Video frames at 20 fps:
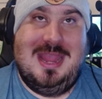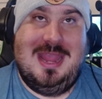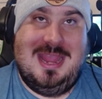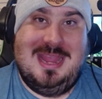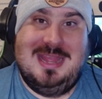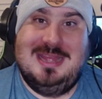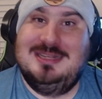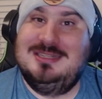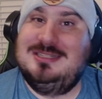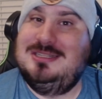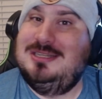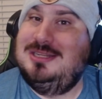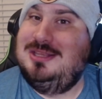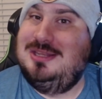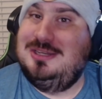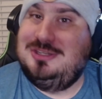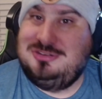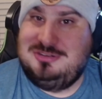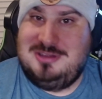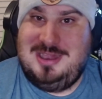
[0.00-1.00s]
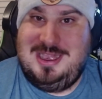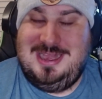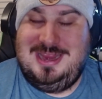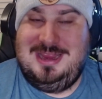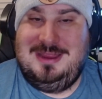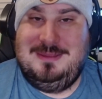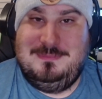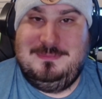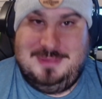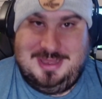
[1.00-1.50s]
is the
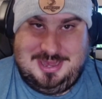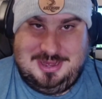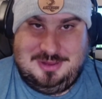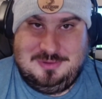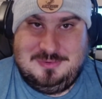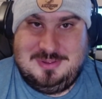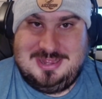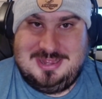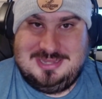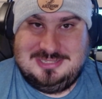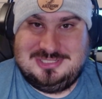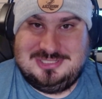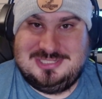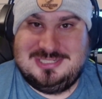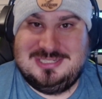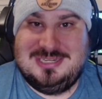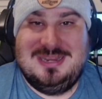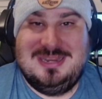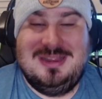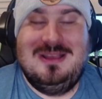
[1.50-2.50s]
trading mini-quest.